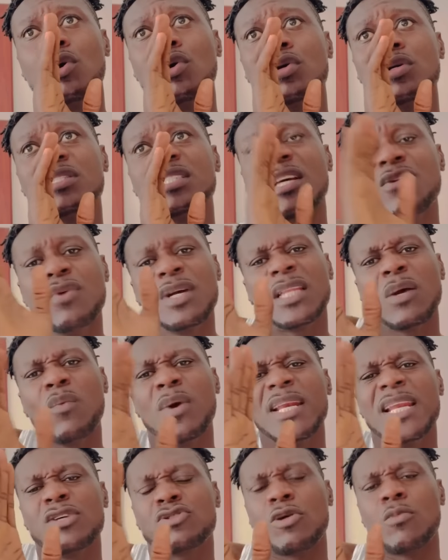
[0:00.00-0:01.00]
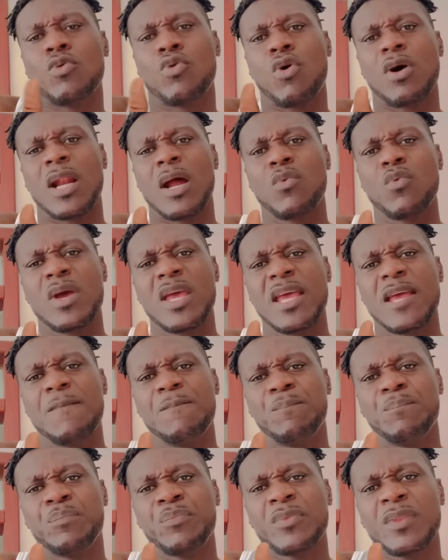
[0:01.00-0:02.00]
generator with some corner
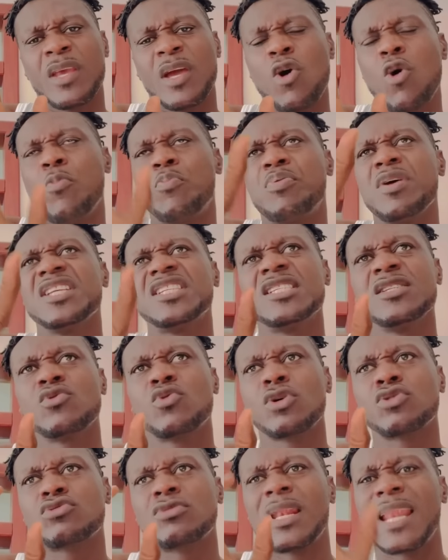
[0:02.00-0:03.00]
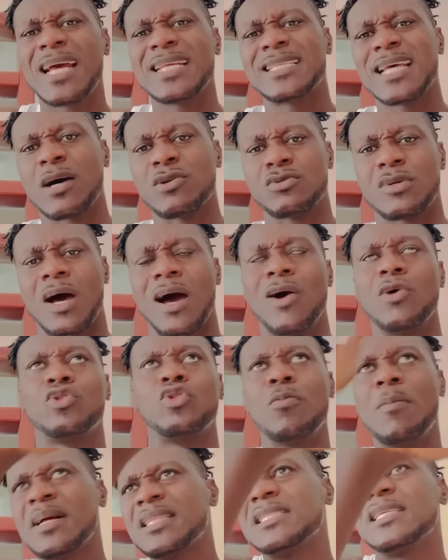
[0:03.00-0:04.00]
way, operation cost no light out,
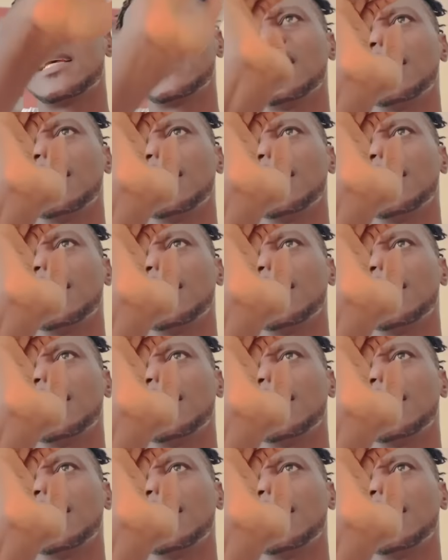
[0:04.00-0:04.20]
automatic.